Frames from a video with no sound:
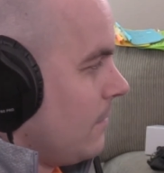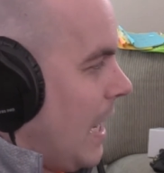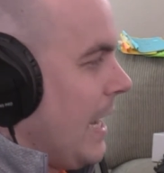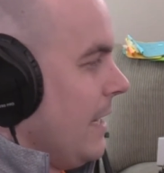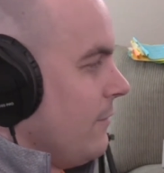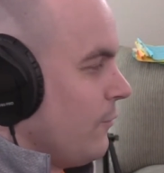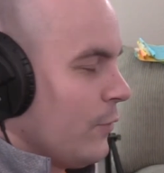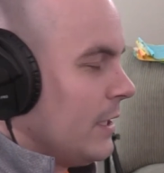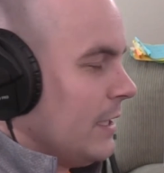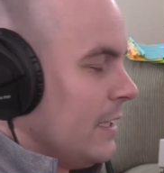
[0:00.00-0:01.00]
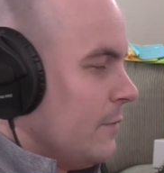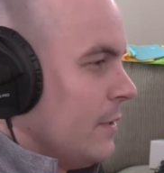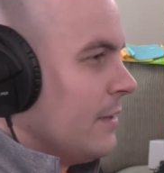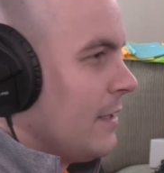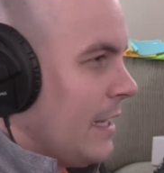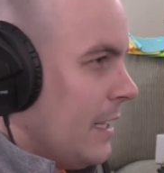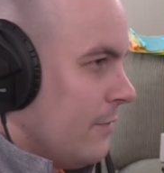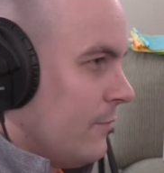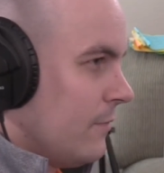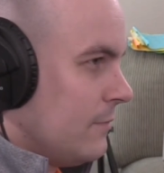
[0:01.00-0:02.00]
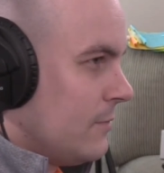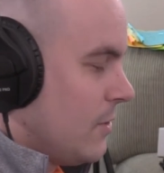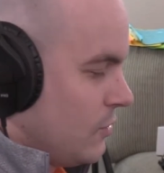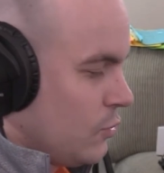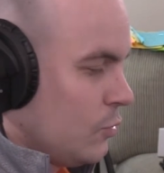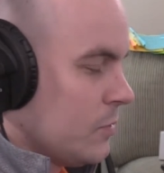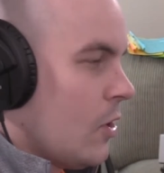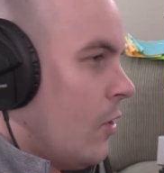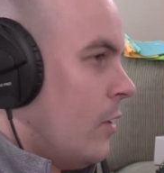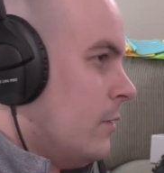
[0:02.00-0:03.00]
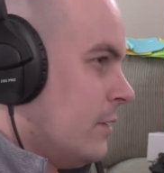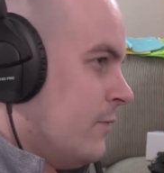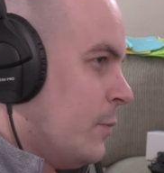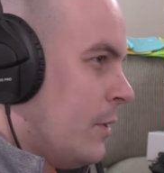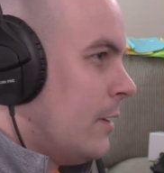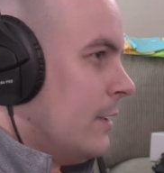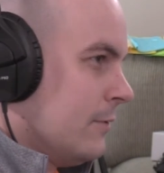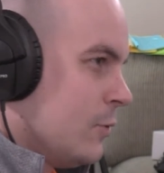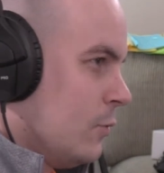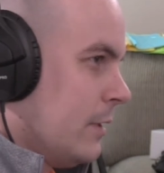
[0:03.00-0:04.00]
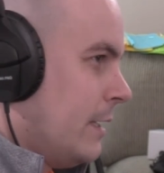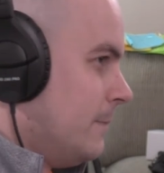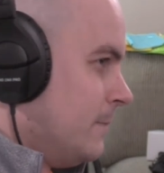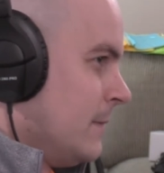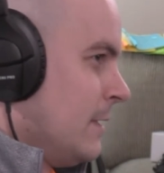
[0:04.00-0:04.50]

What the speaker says: I freely admit that I have consumed all of the PAW Health Kool-Aid.